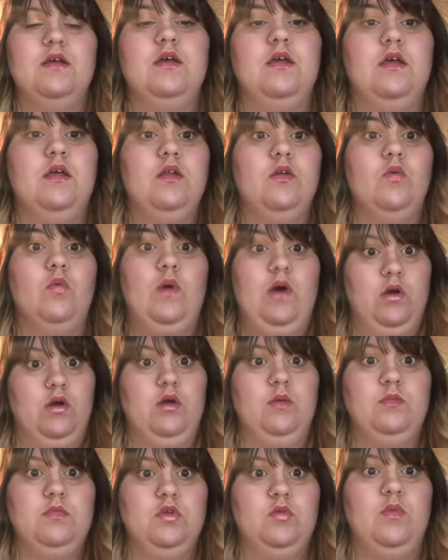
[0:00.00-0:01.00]
and
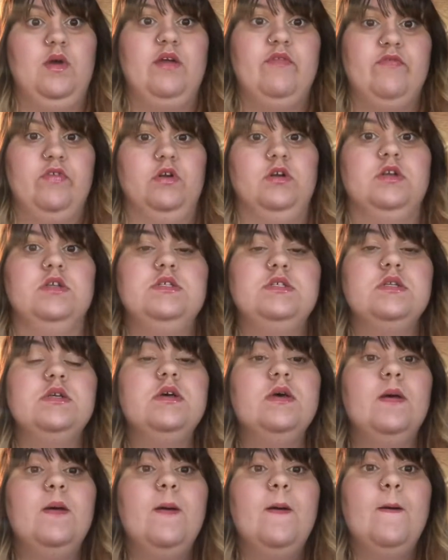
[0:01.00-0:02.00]
welcome to my first
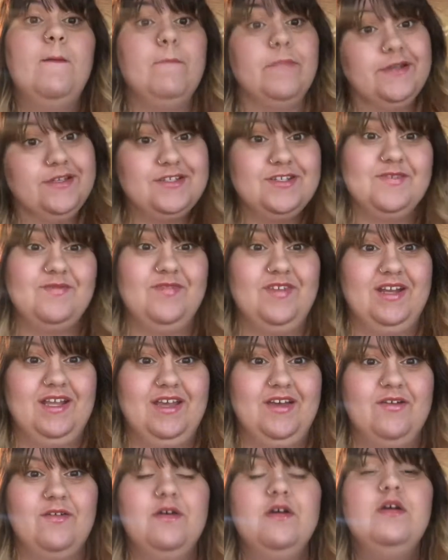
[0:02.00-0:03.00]
booktube
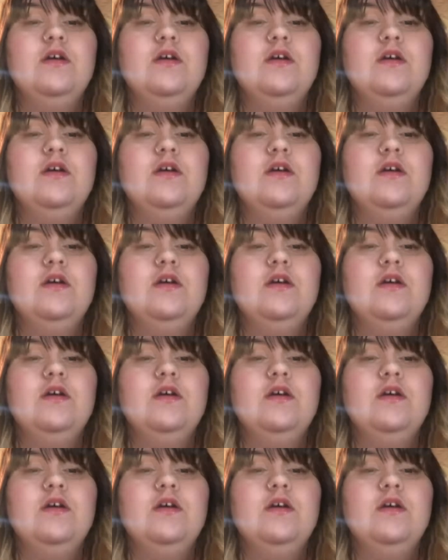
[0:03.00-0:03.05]
video.